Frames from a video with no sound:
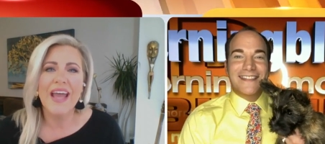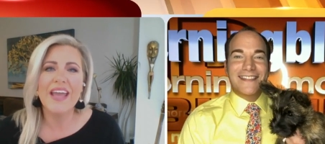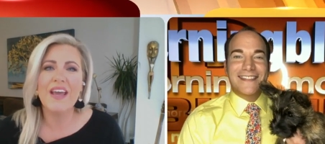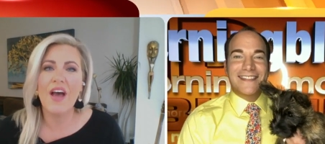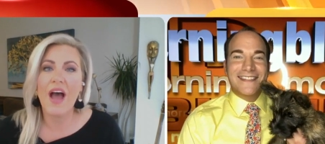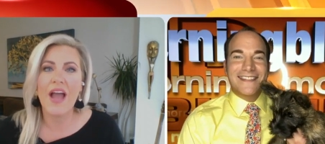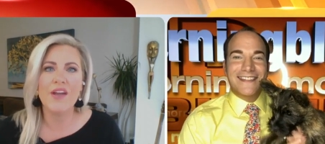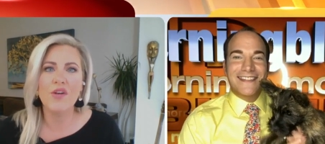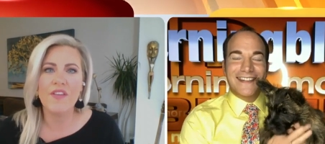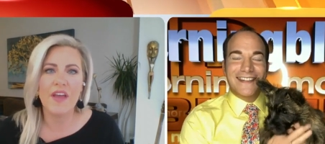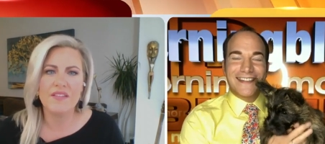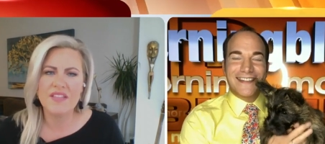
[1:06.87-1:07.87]
Speaker 1: Hey, I, I
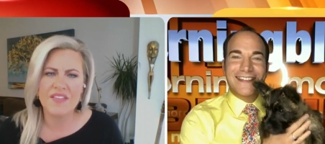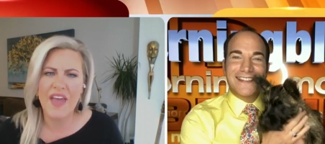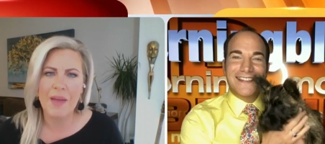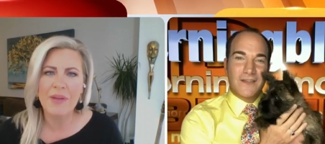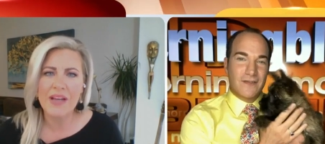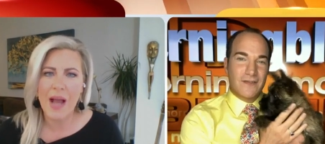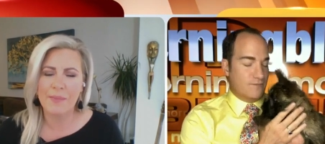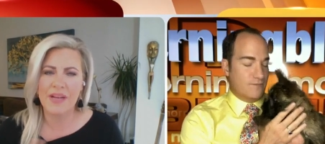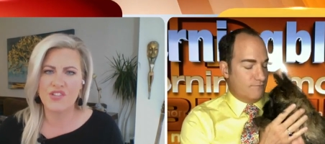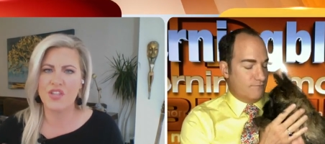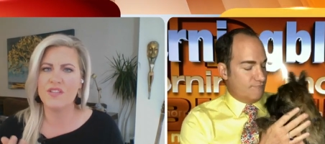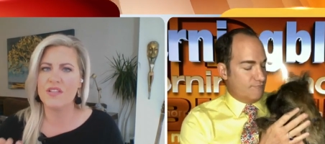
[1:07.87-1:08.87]
know that. Did the Emmy
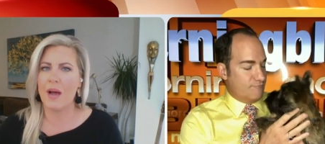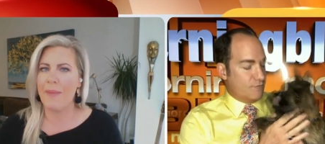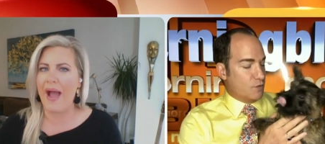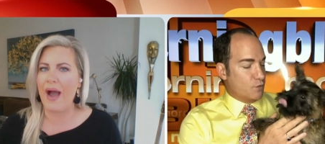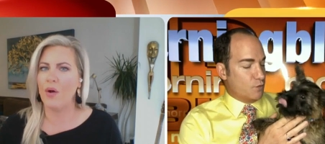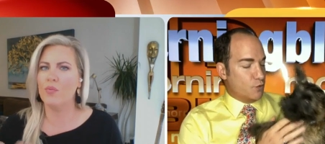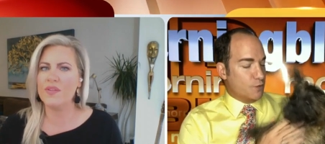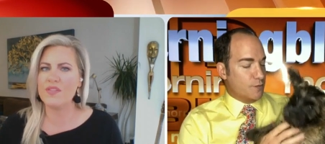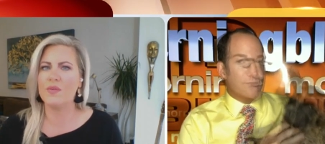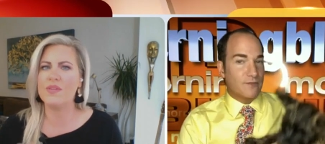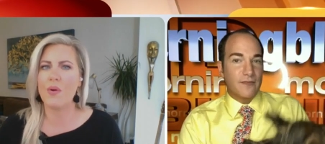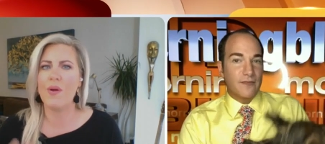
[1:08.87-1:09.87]
nominations come out?
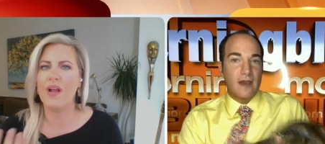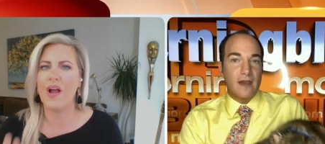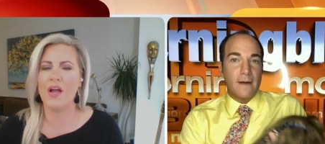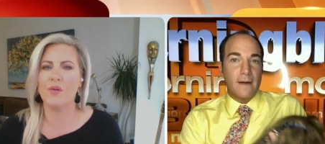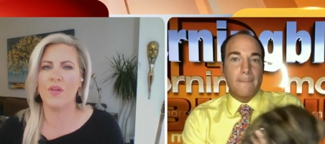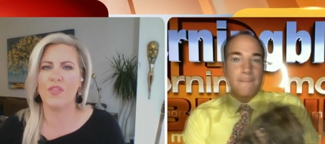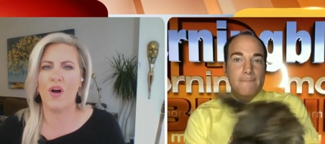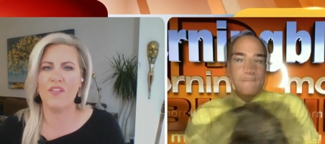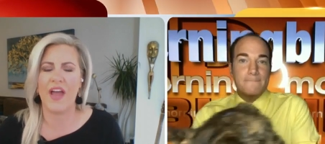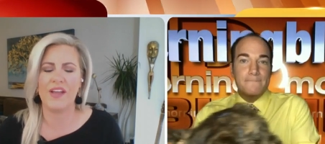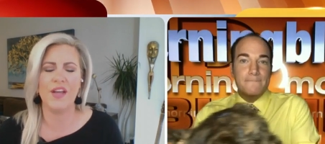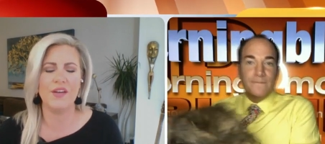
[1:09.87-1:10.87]
What's what's going on with all
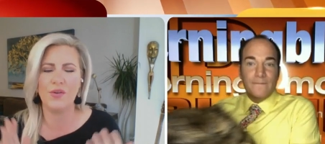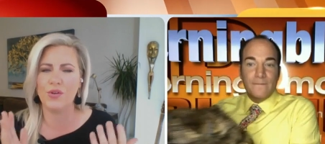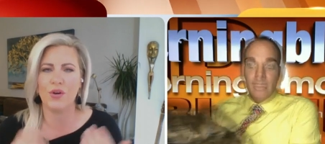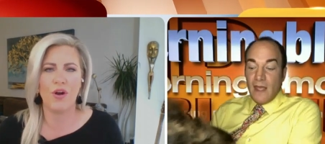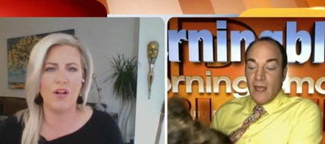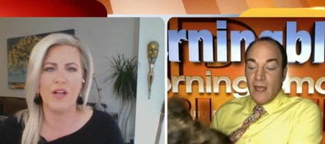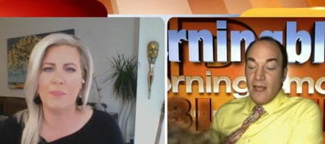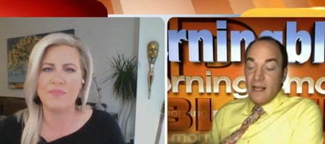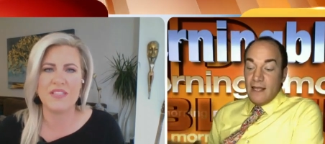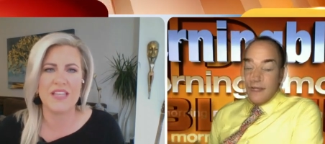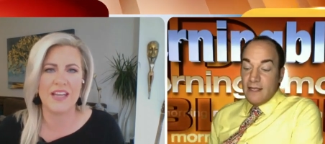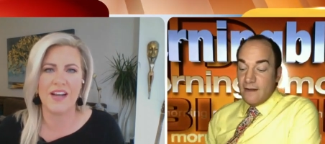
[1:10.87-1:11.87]
that? Yeah, I know you're all up
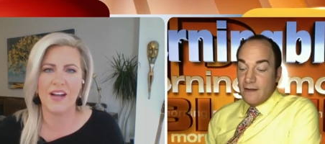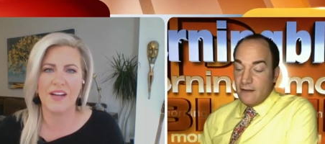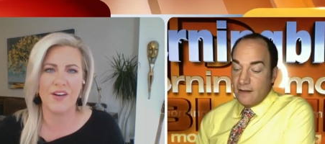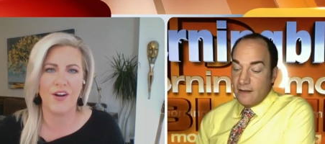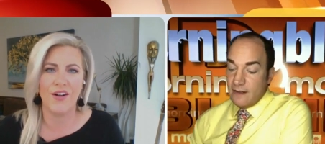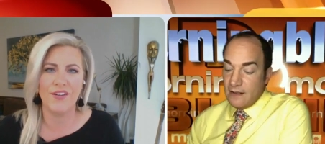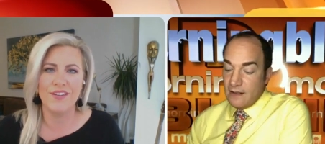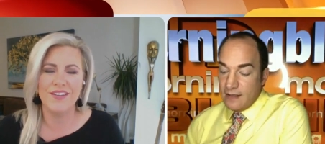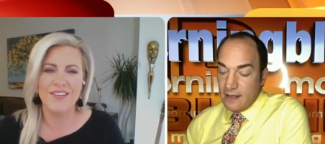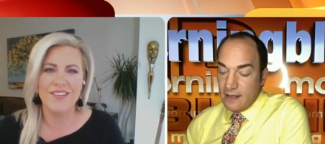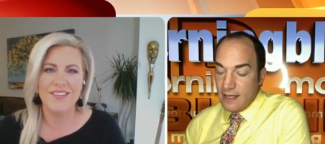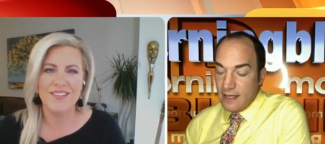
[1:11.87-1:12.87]
to date on it all.
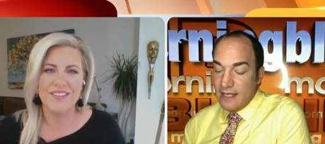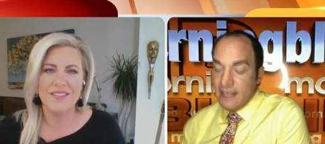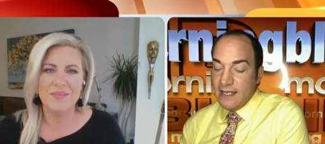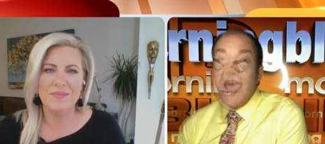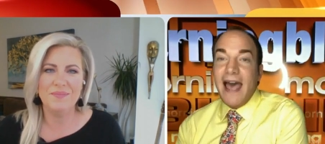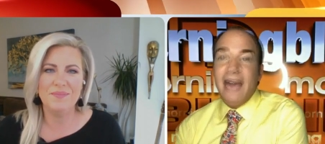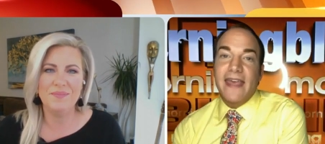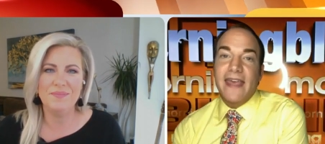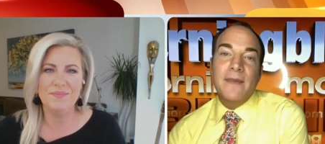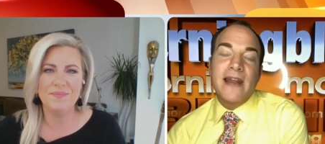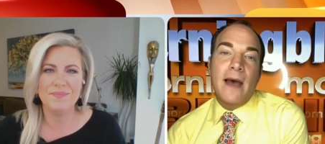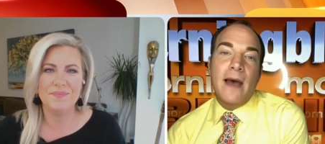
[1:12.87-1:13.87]
Speaker 2: Yeah, the Emmy
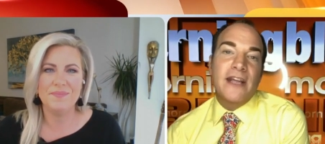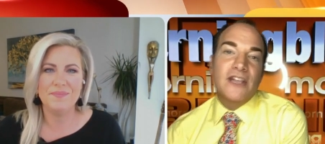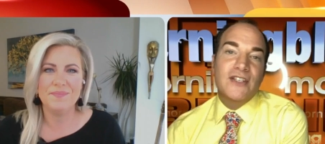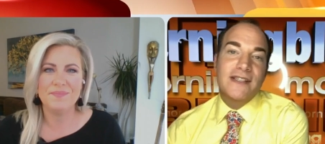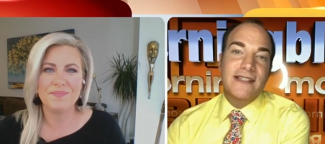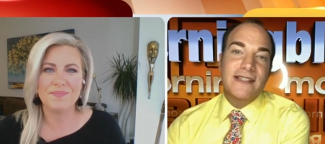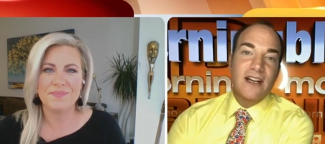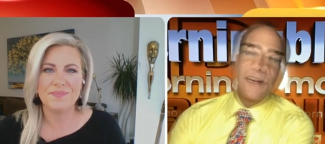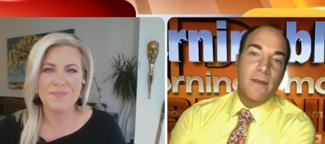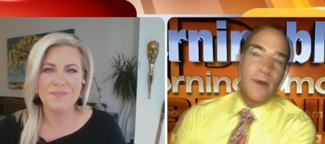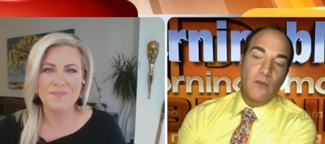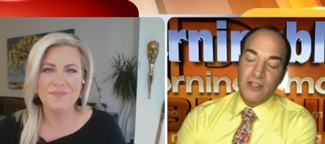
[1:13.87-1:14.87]
nominations did come
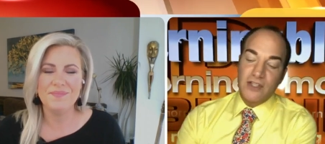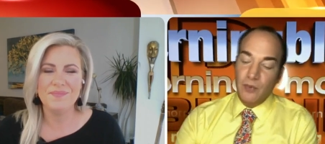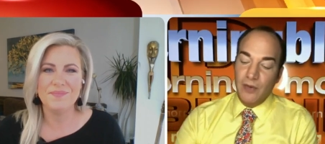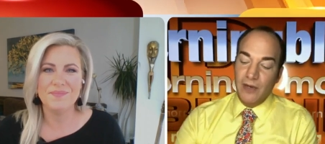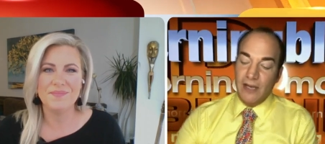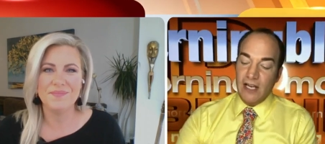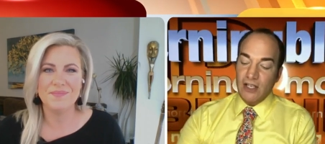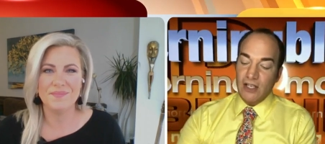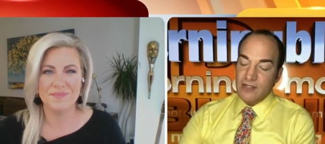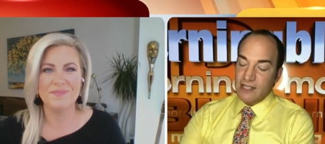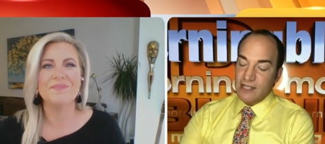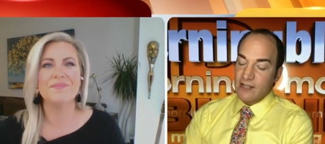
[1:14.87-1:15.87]
out, and what's really
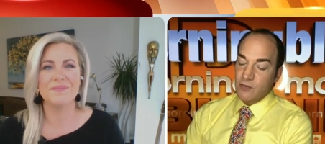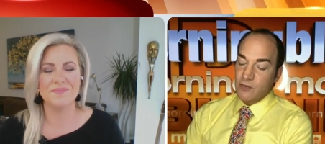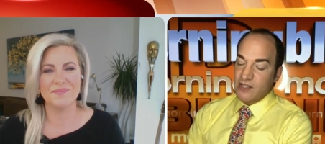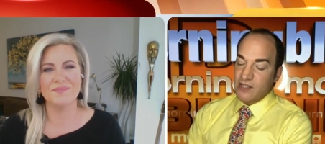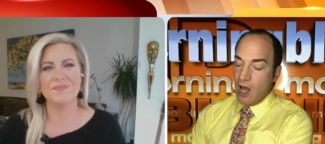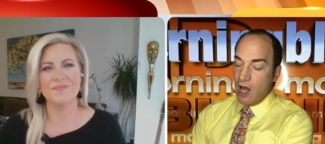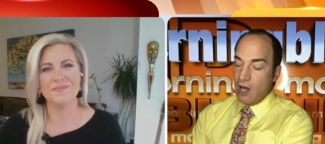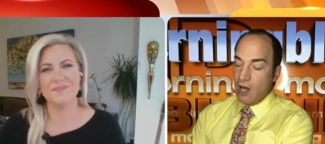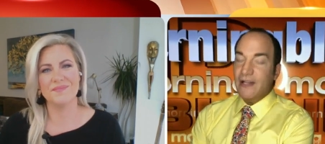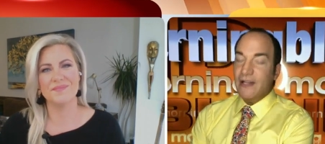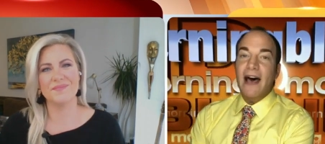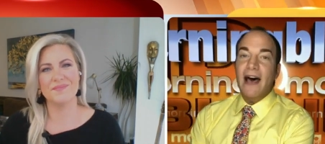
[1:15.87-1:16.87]
interesting is we saw a
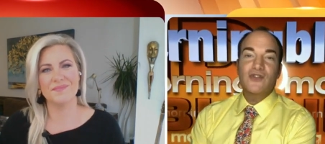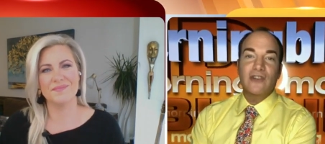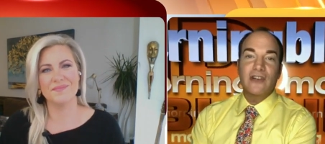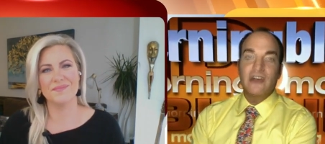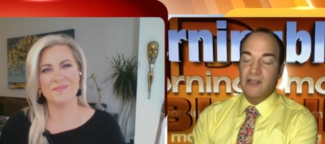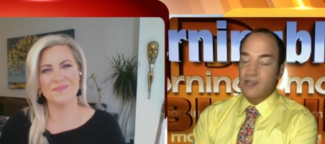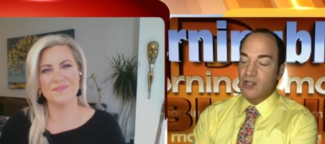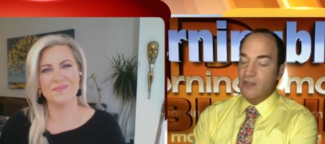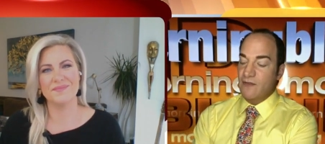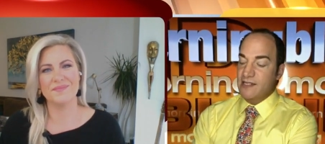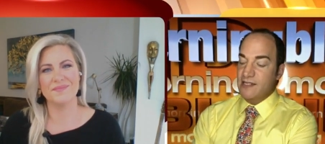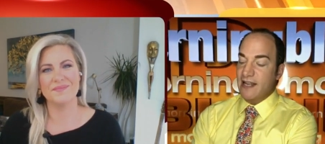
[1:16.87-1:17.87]
lot of streaming
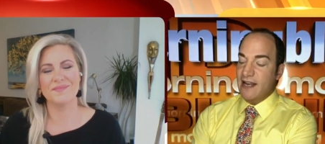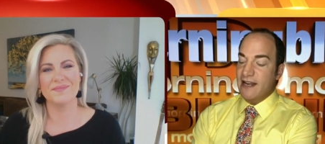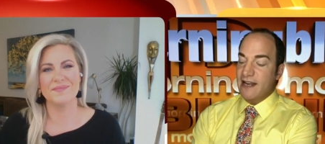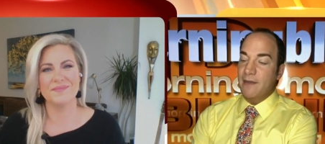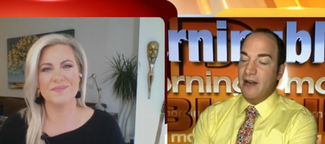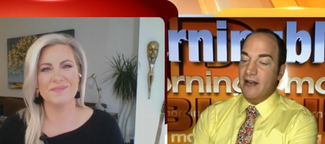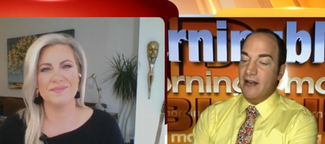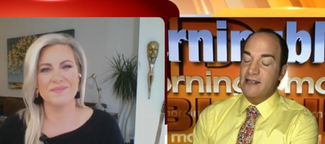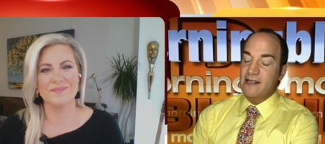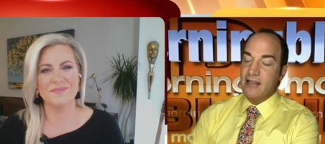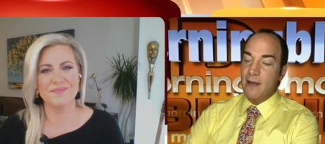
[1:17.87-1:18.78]
services get nominated this time